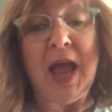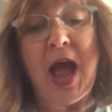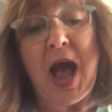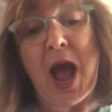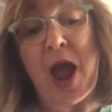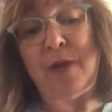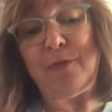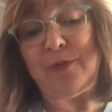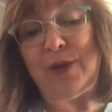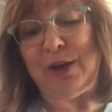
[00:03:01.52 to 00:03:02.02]

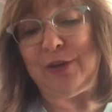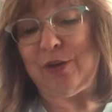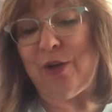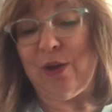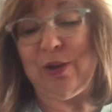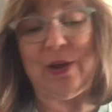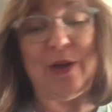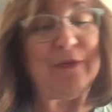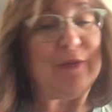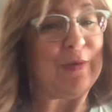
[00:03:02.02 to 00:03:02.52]
I runned
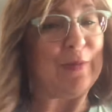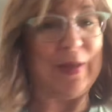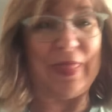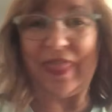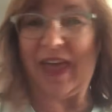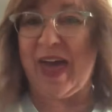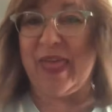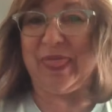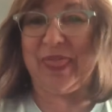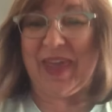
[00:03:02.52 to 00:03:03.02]
all over with
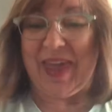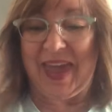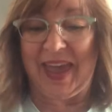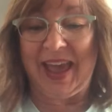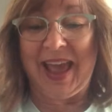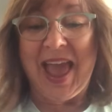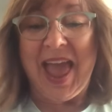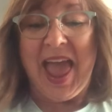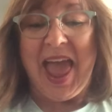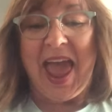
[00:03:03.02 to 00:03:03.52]
that
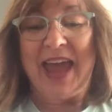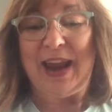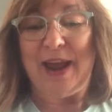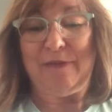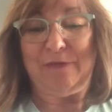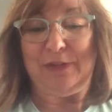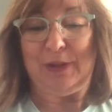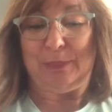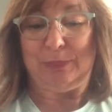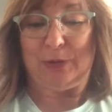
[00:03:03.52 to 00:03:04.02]
thing, and I
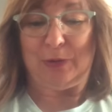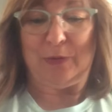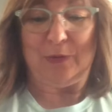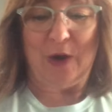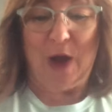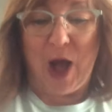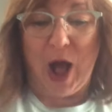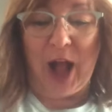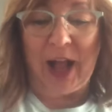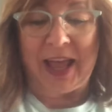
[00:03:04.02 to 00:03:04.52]
flipped a
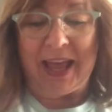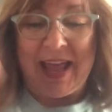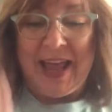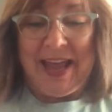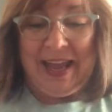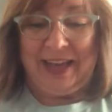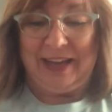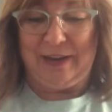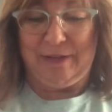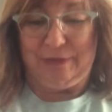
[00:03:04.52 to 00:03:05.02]
rock,
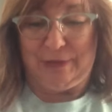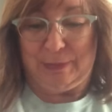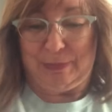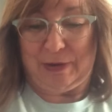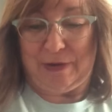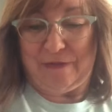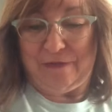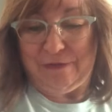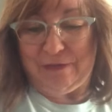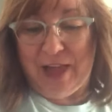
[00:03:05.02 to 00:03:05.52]
and I flipped
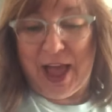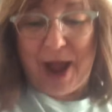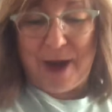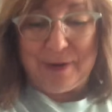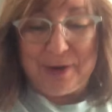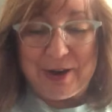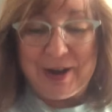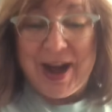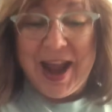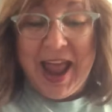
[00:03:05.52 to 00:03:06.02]
a
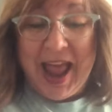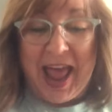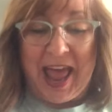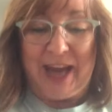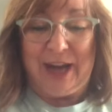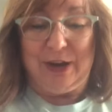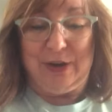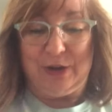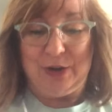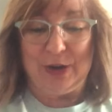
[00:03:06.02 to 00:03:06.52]
flower,
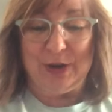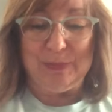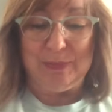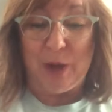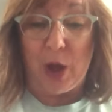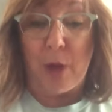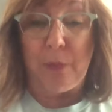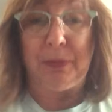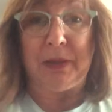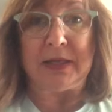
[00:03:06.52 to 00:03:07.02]
and a dirt
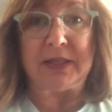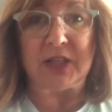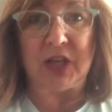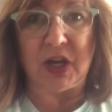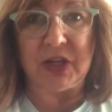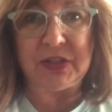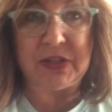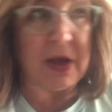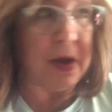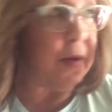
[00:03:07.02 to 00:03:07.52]
ball, plus
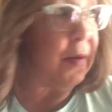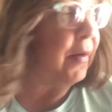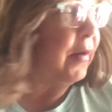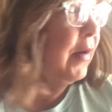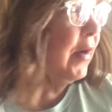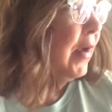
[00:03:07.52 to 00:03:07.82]
also,